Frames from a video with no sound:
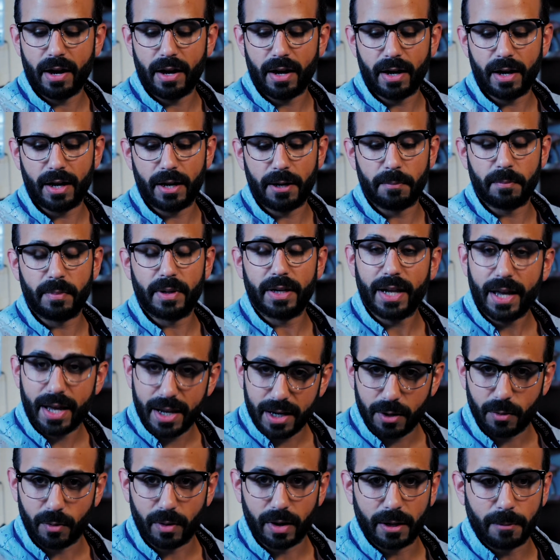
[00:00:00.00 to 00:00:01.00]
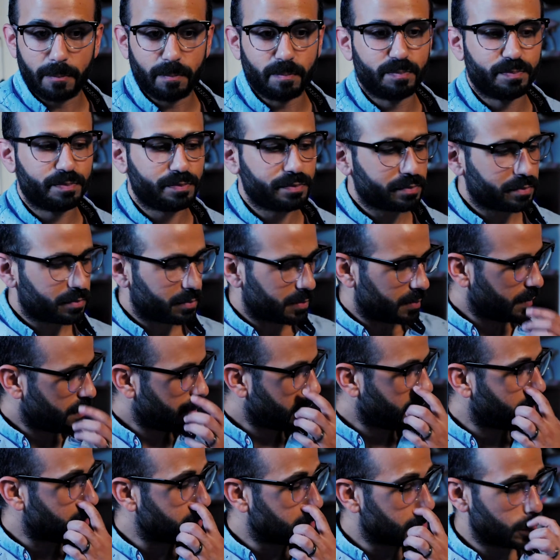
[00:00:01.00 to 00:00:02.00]
But anyway,
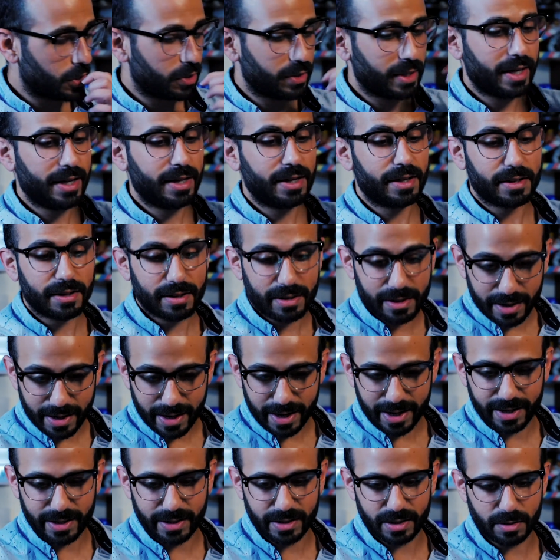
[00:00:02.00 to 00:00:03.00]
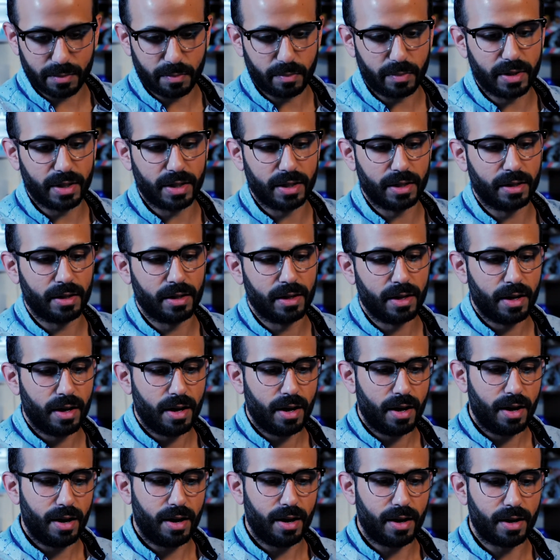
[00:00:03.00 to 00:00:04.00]
so that has been
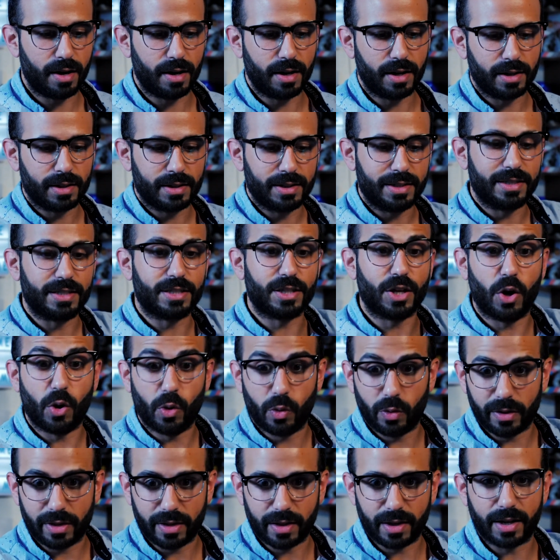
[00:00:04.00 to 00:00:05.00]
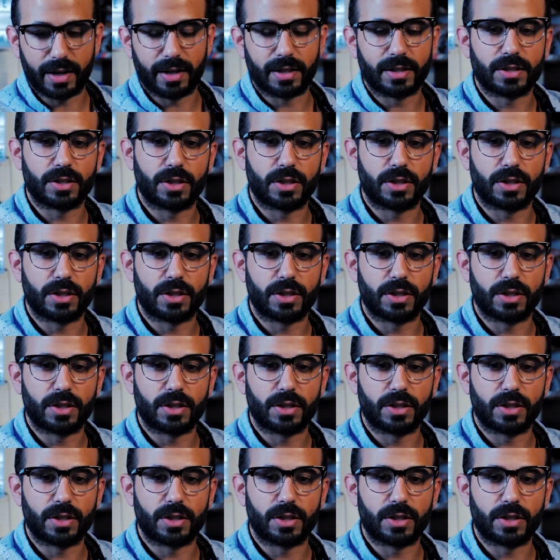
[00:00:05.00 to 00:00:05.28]
its own thing.